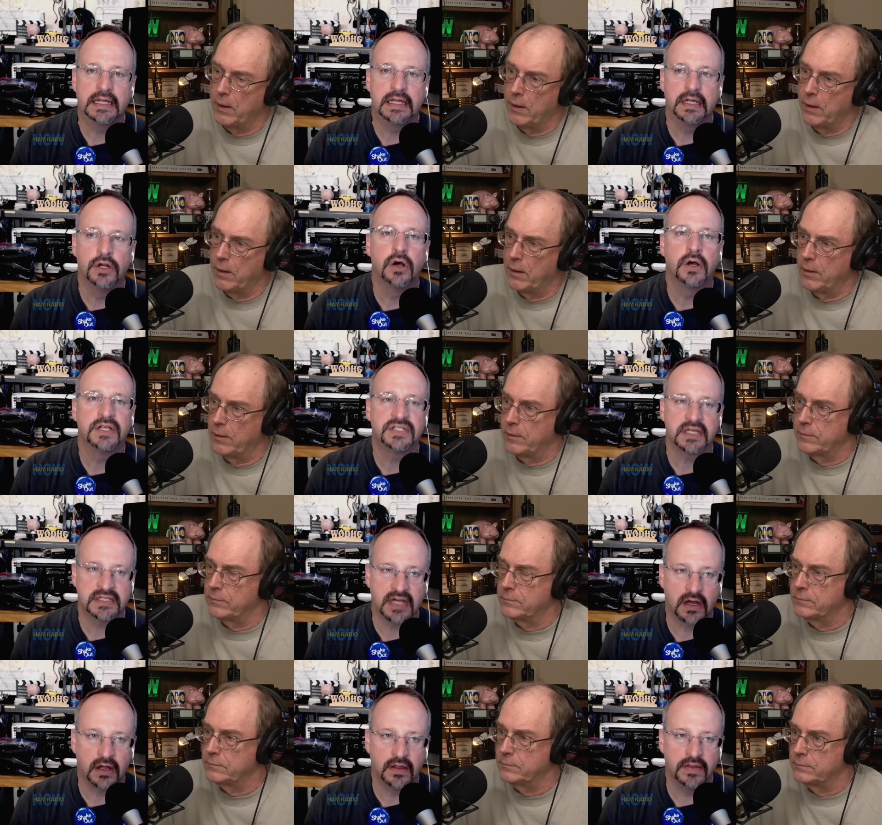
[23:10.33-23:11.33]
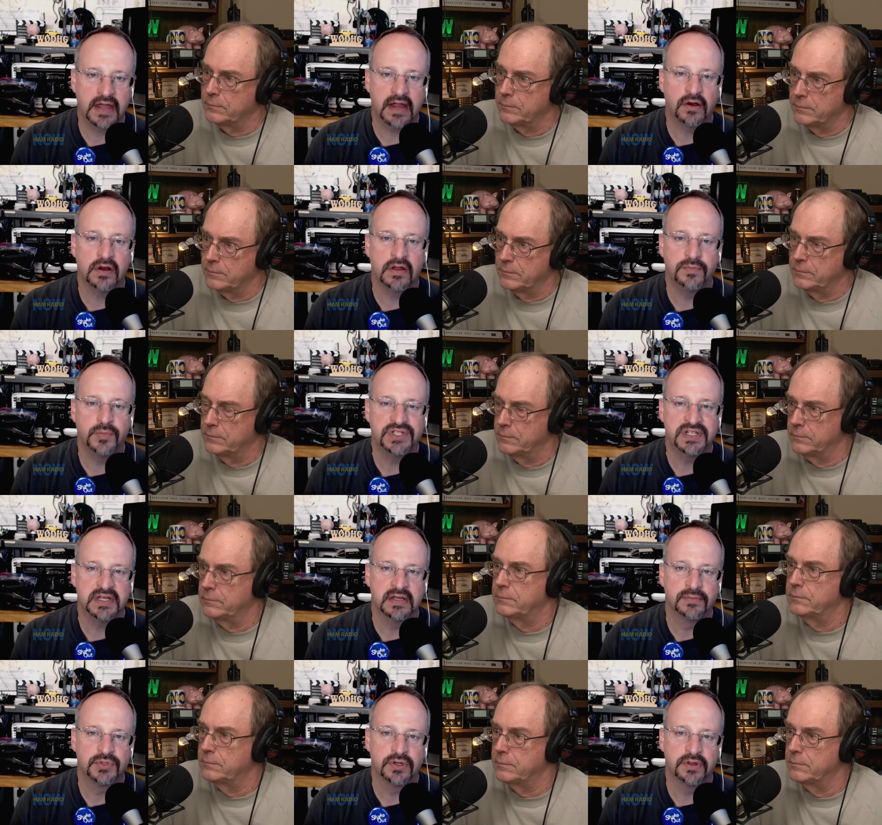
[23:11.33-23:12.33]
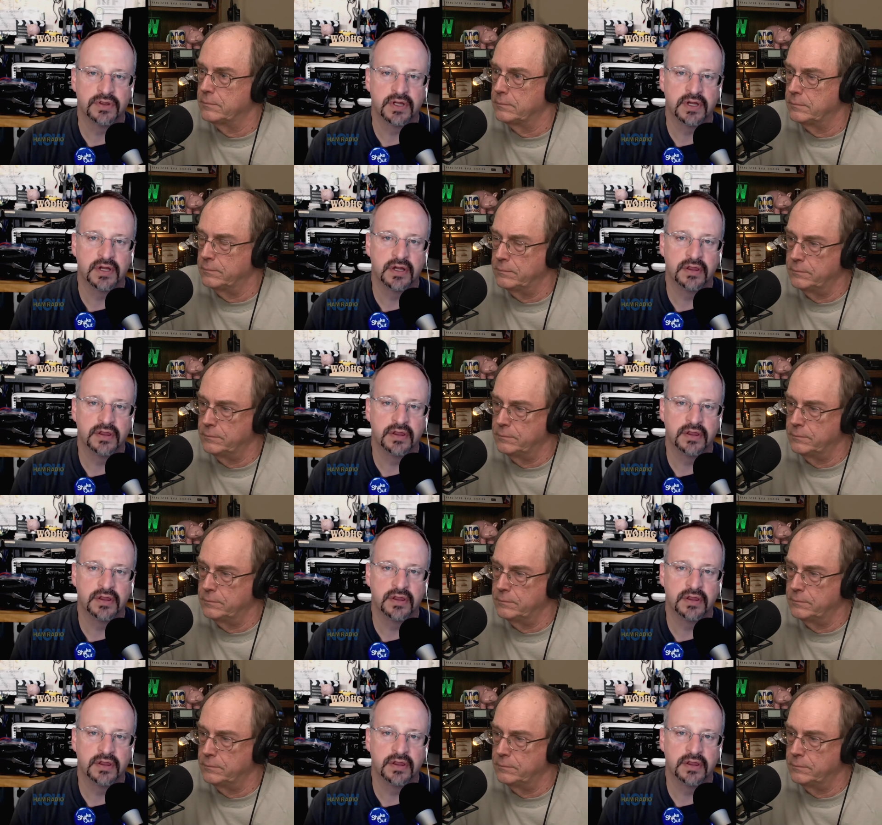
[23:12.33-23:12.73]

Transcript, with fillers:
Speaker 1: No, it's it's all in the area of the museum. So the